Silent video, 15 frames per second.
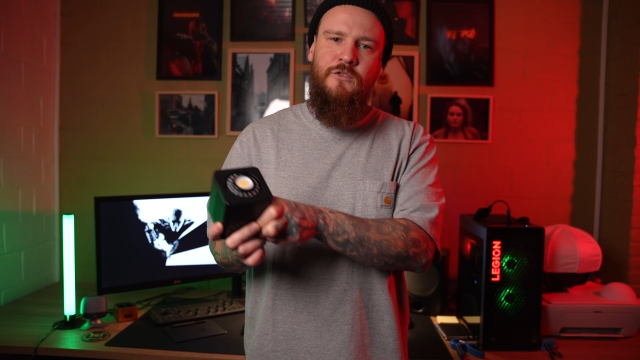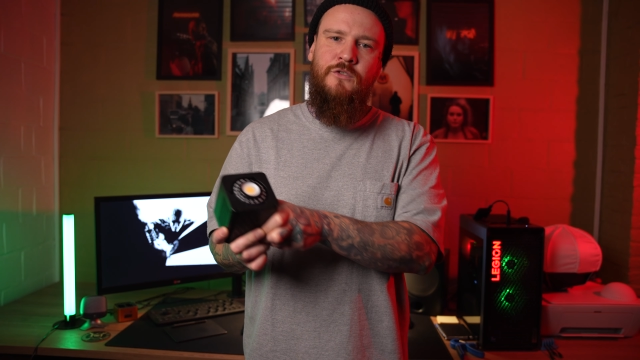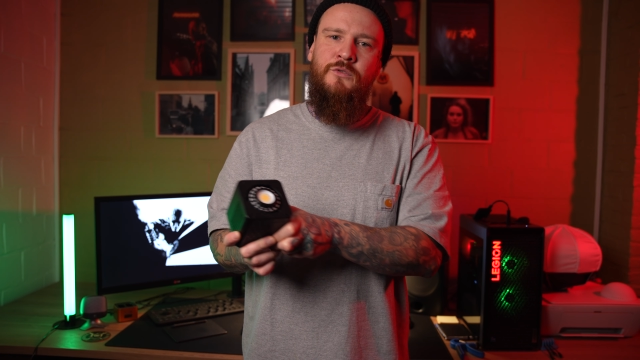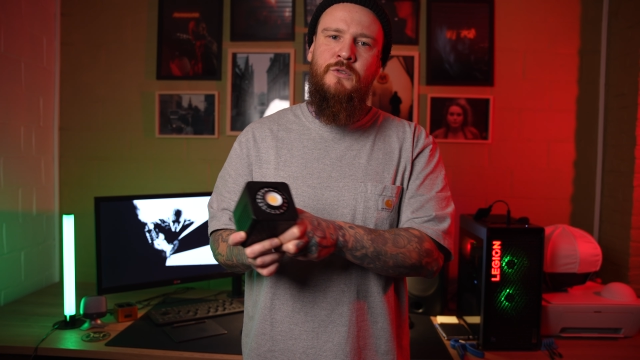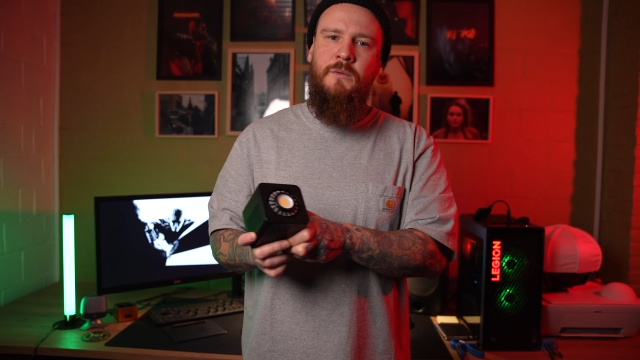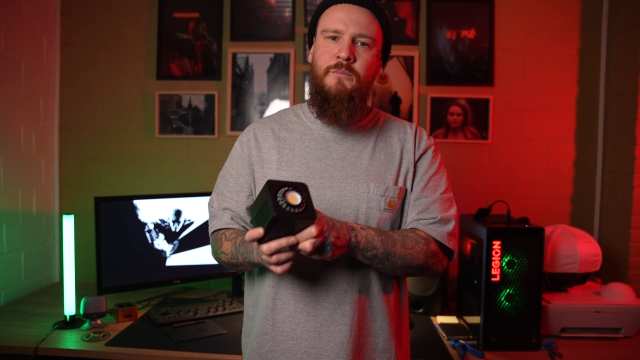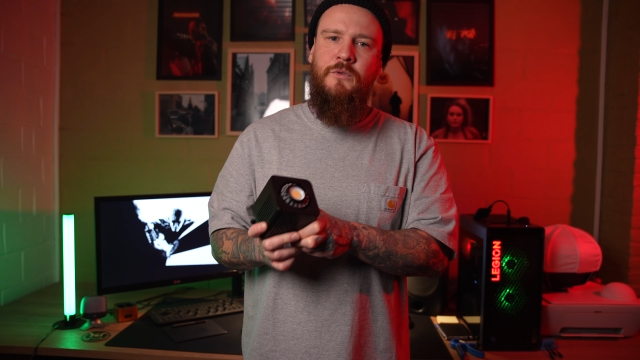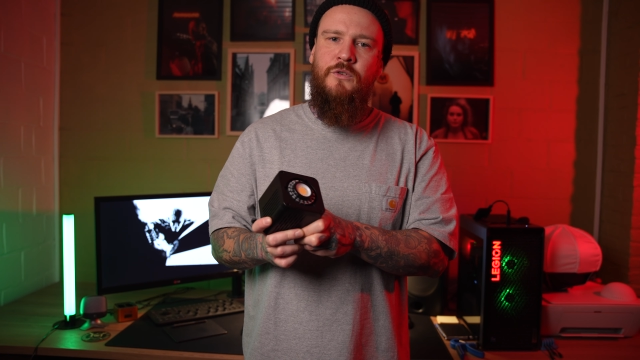
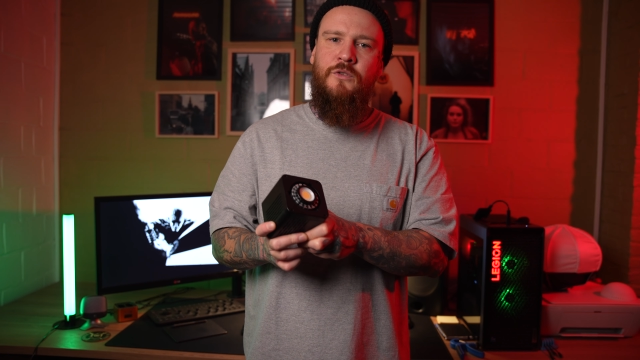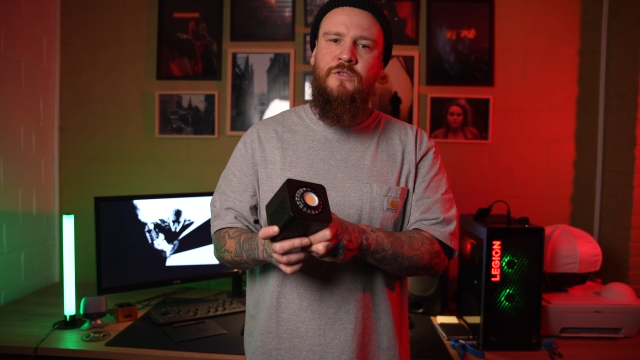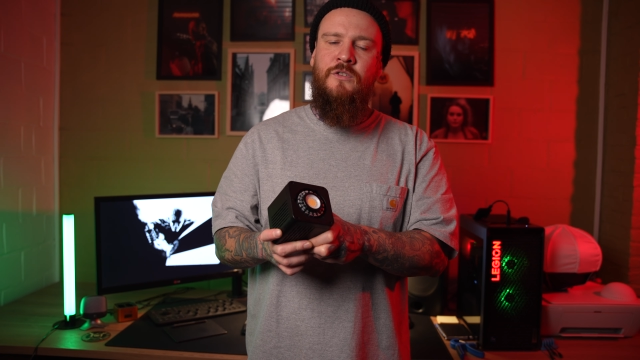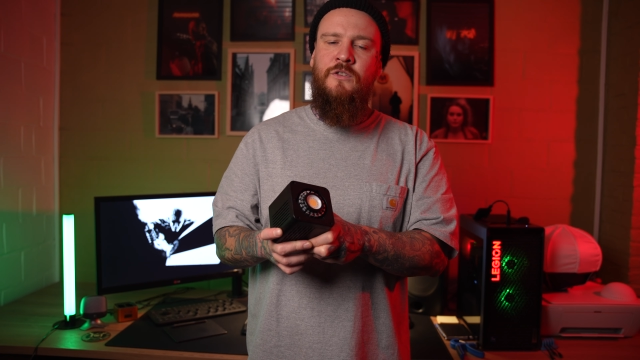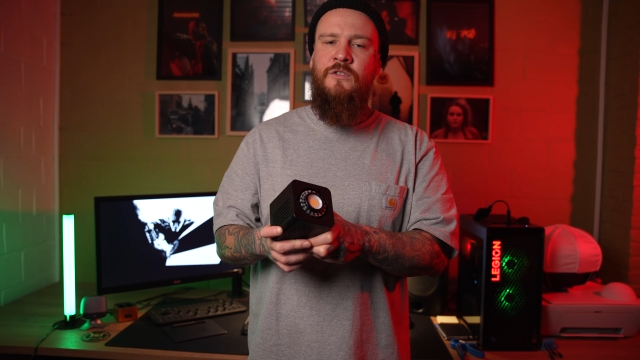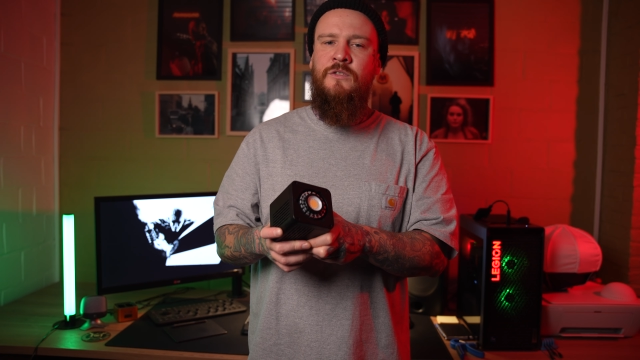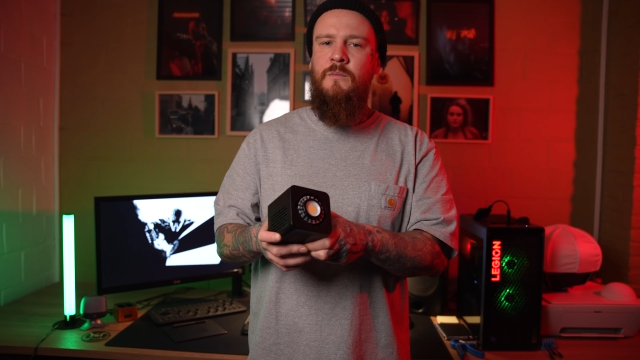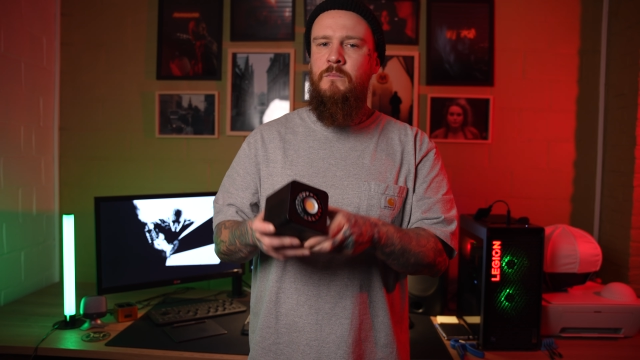so it
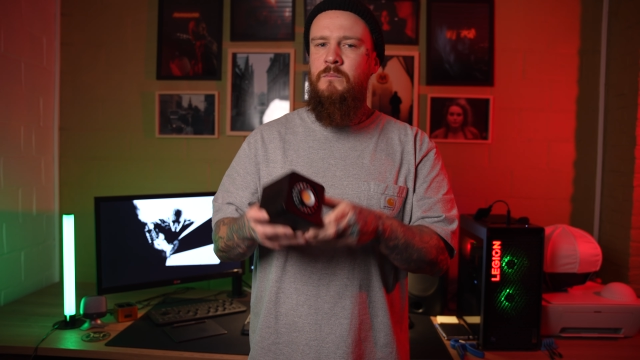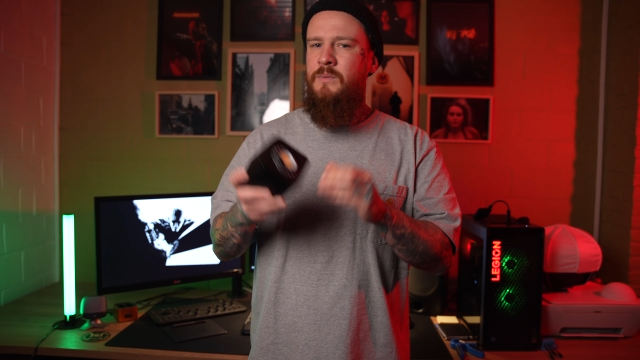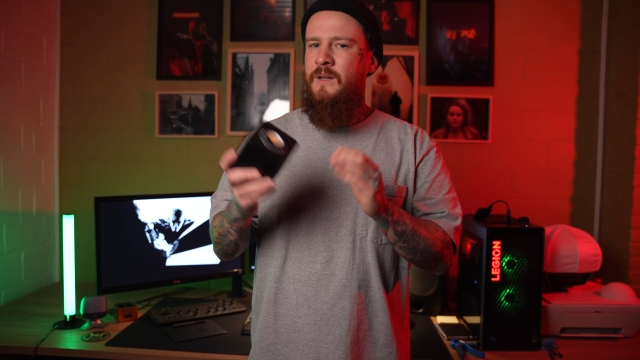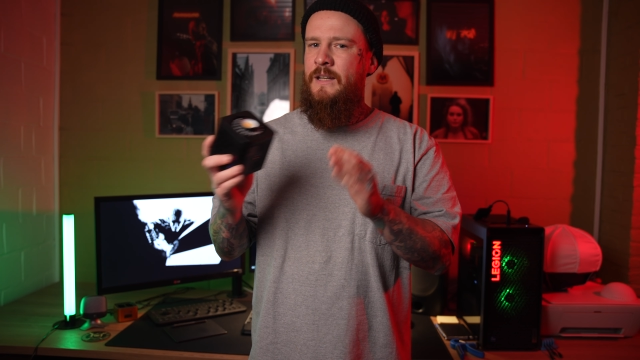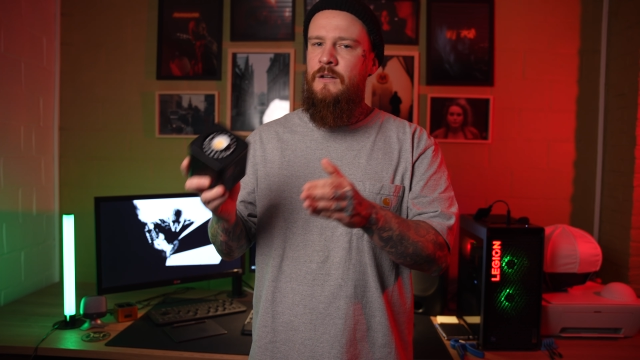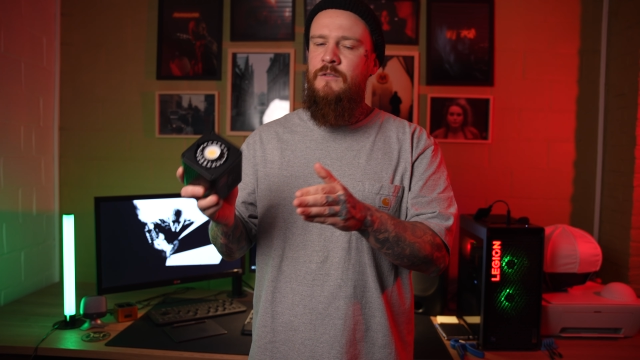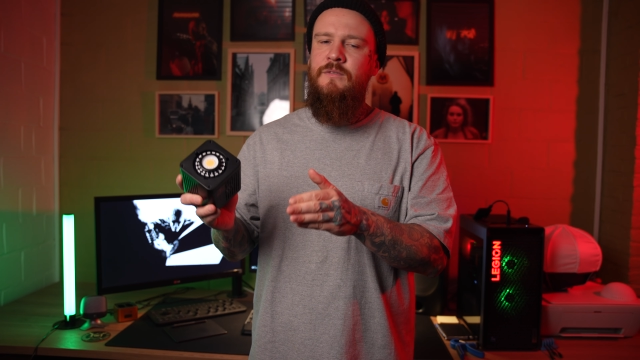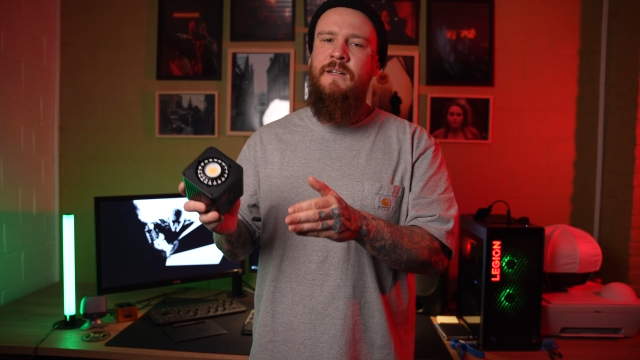produces
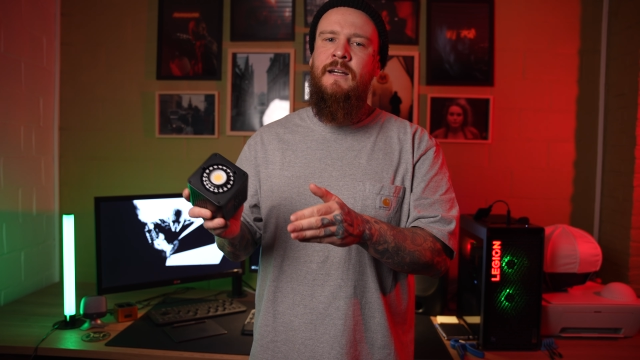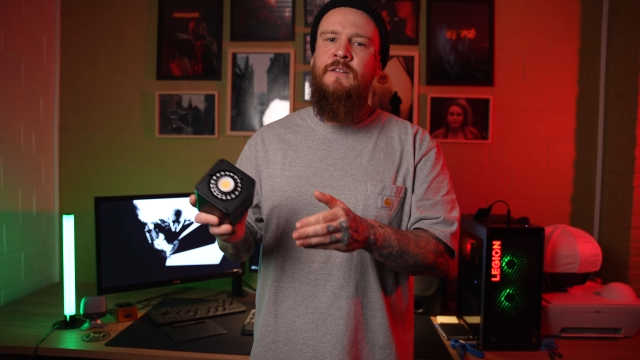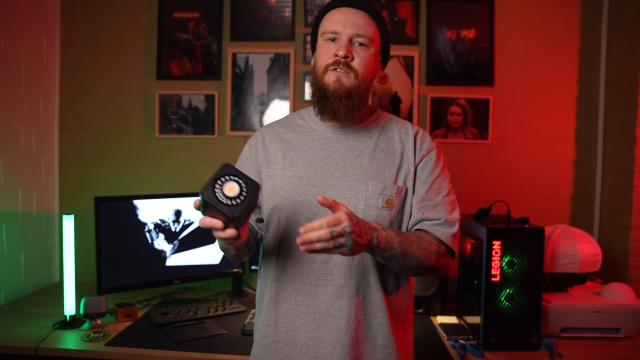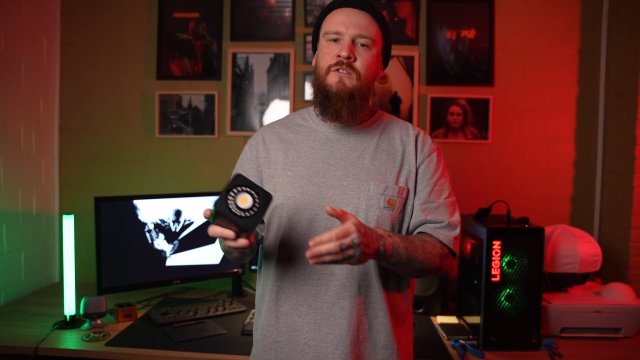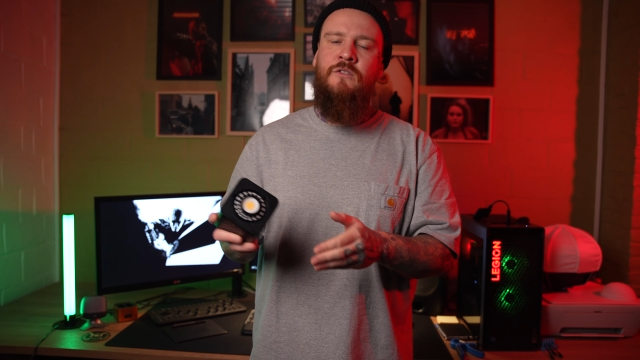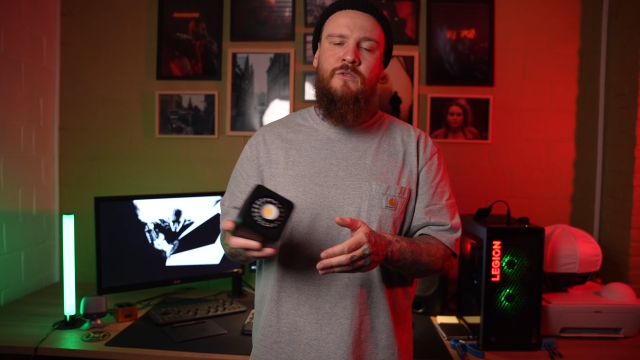plenty of light